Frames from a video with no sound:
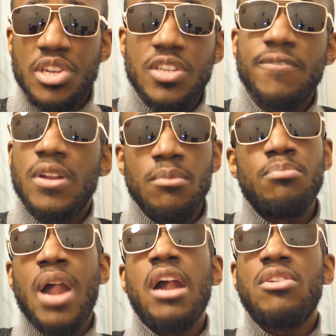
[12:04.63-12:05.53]
a Cristiano
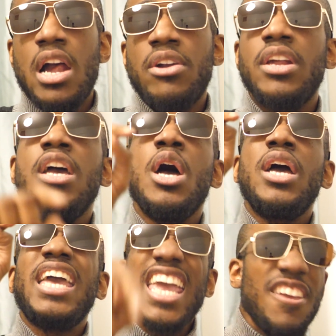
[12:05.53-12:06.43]
fan, angry, angry.
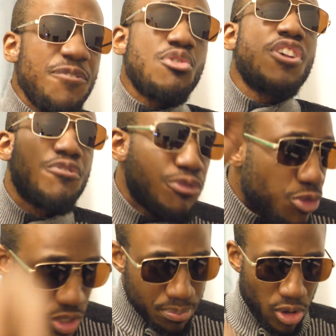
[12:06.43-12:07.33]
If you're a
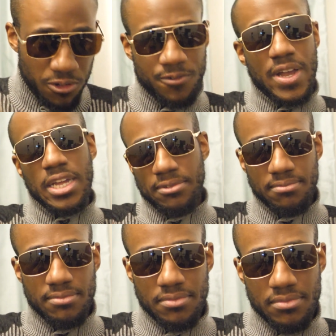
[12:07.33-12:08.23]
football fan,
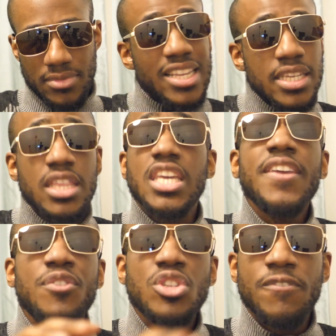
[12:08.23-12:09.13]
that's the key thing.
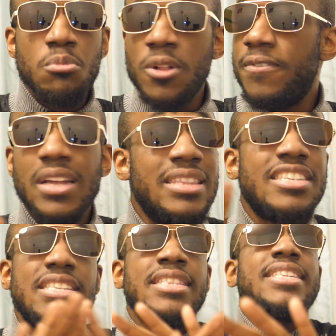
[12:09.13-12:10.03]
If you're not a football fan,
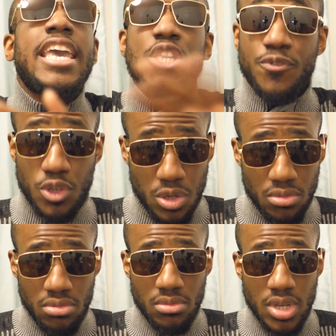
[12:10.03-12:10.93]
this ends for you.
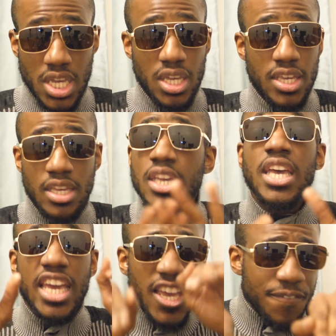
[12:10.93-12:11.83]

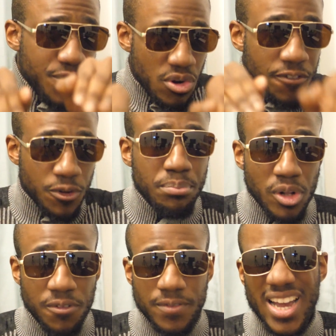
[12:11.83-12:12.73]
If you're a
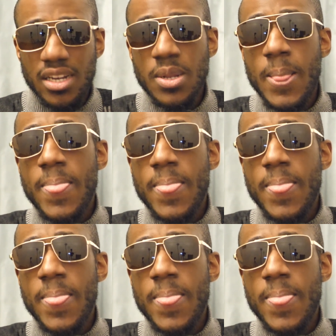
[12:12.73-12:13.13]
football fan,